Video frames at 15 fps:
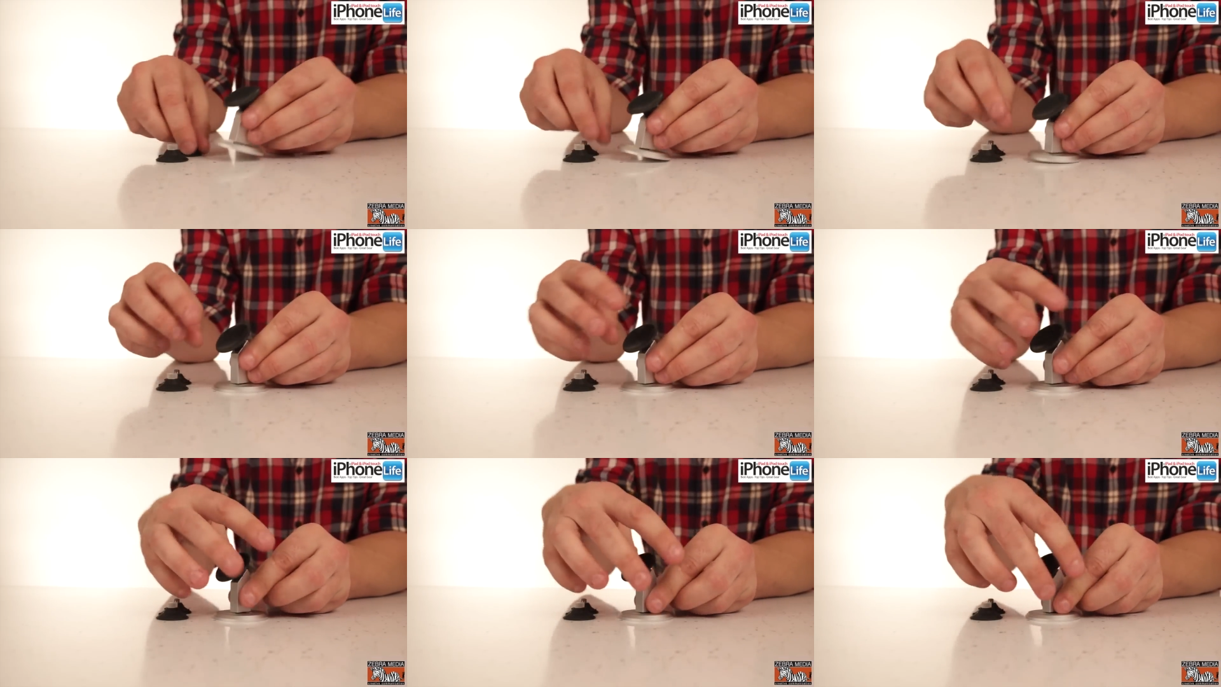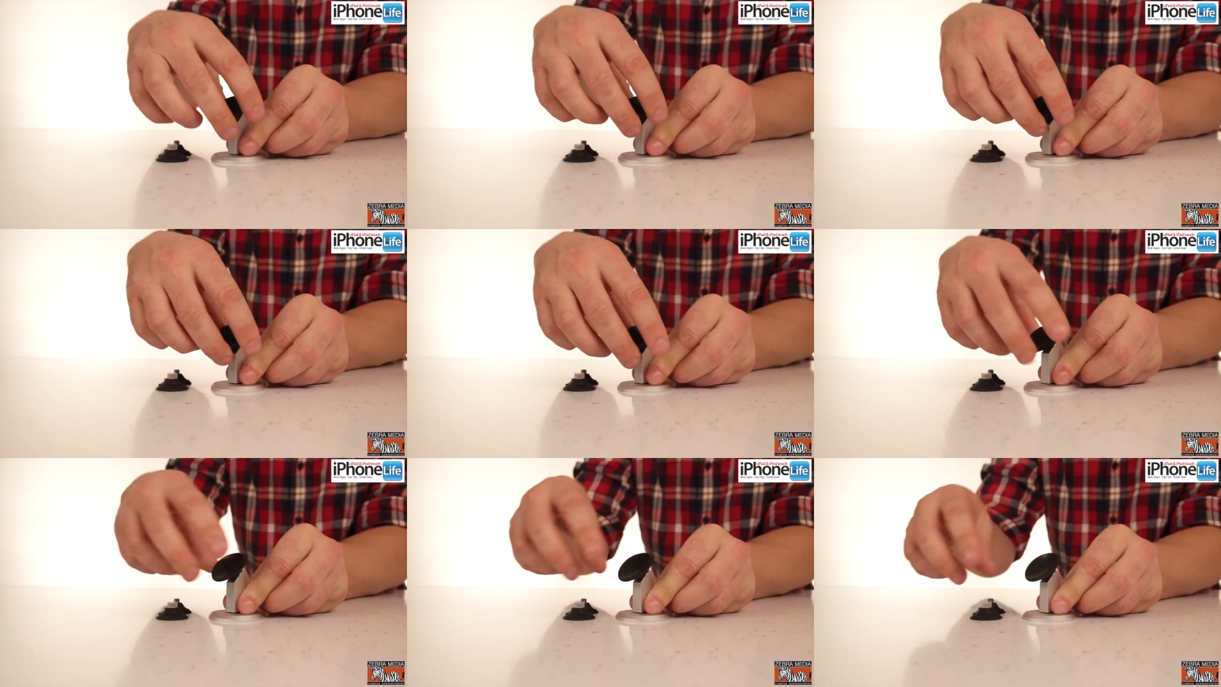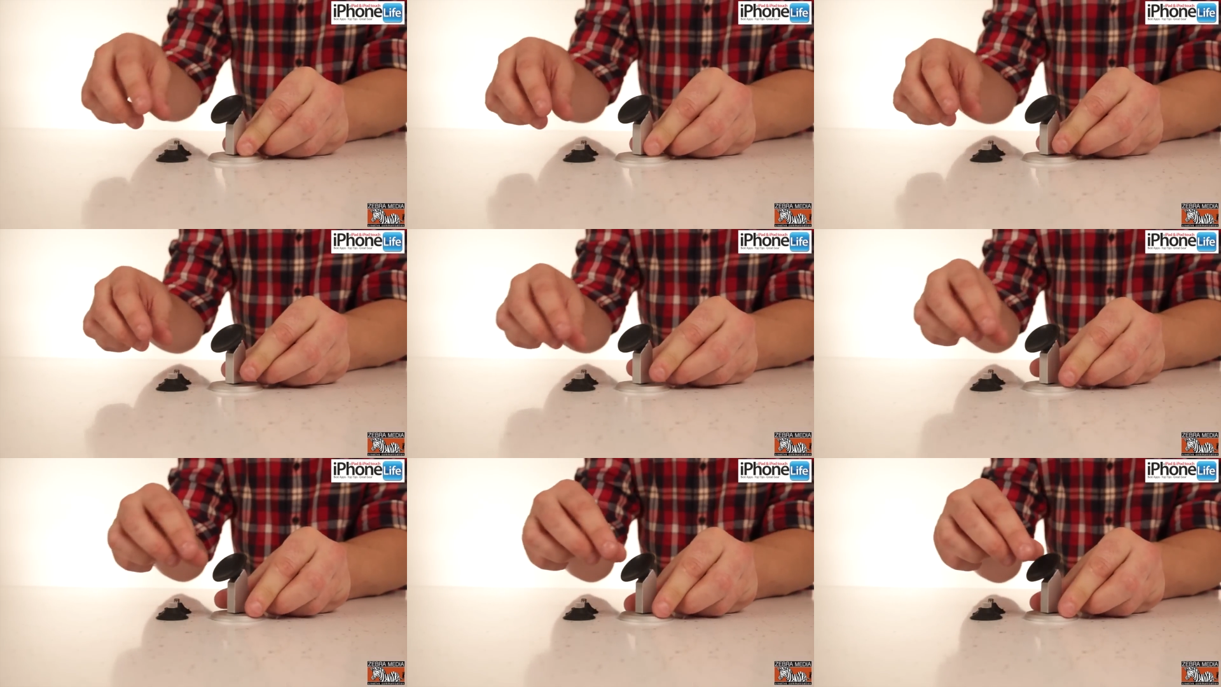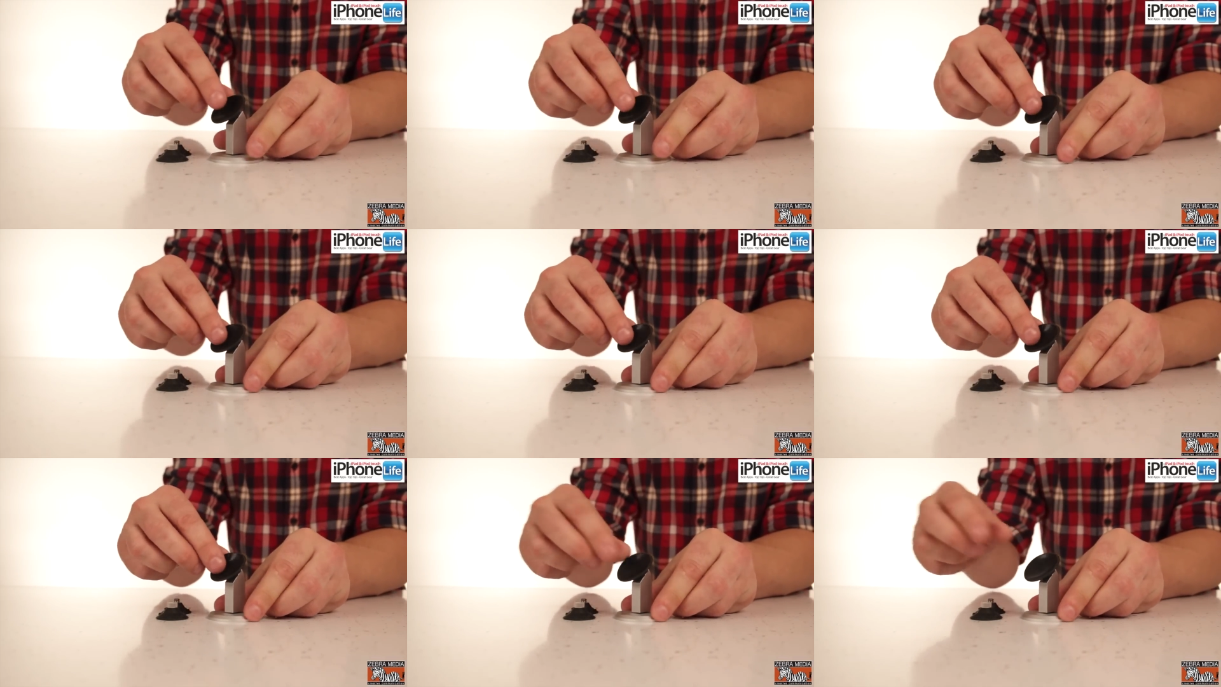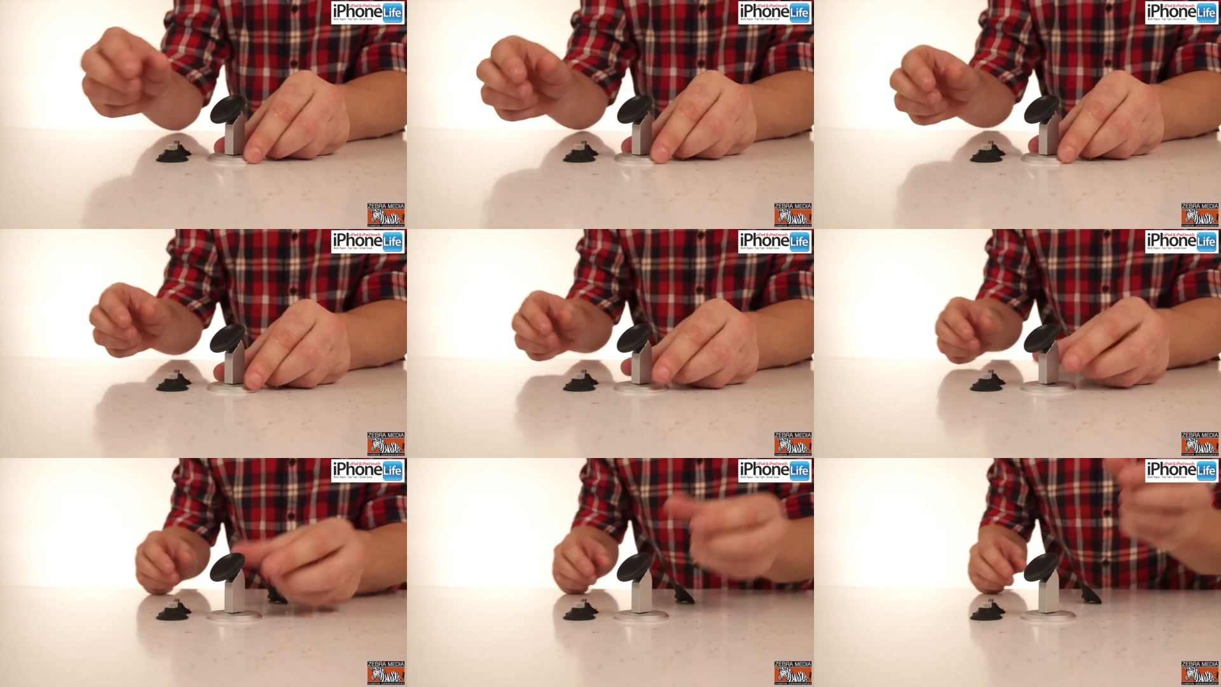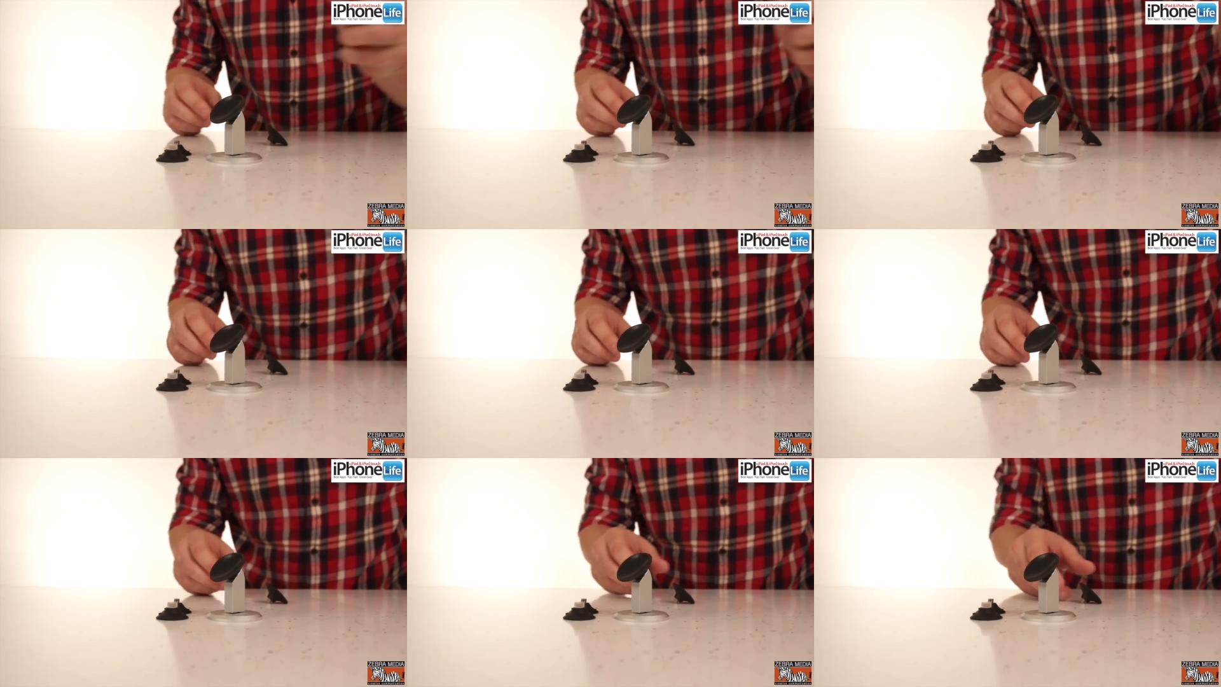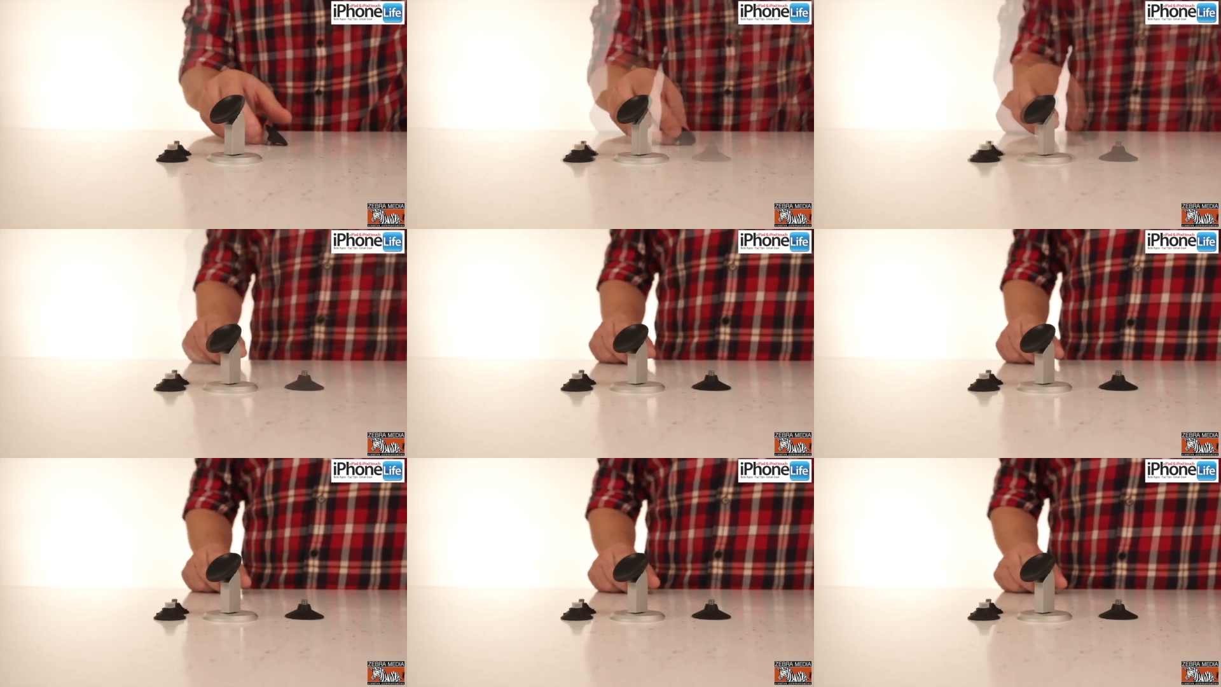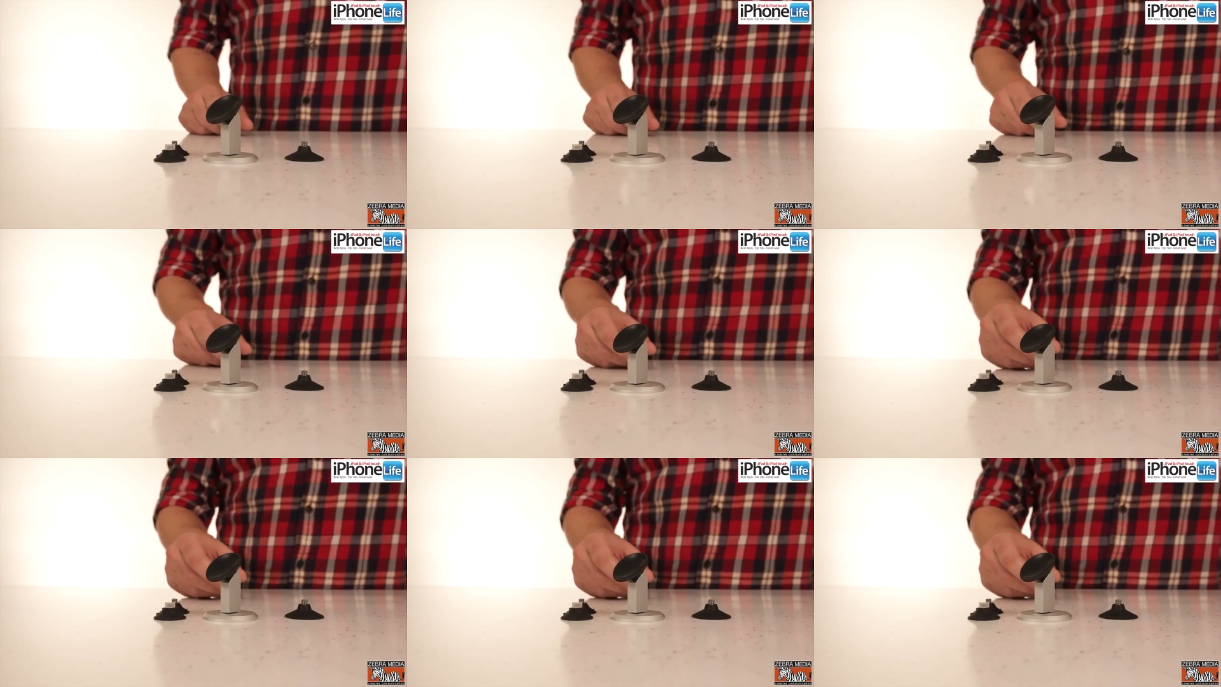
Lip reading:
No face is visible, so there are no lips to read.